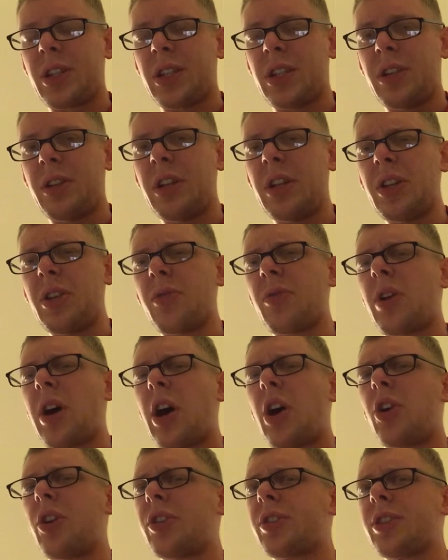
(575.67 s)
You didn't know
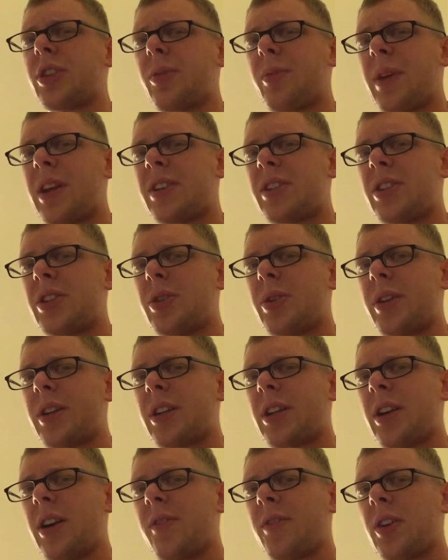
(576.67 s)
all your bases you had to
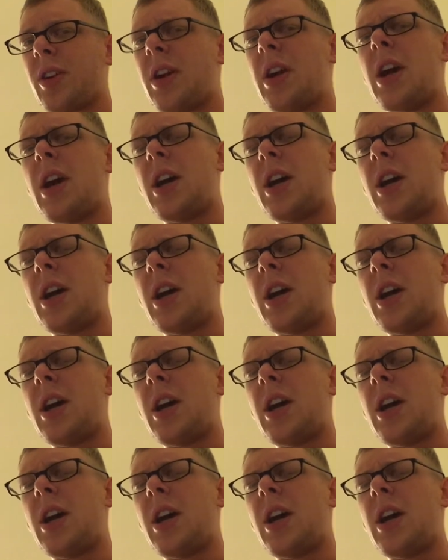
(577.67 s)
cover.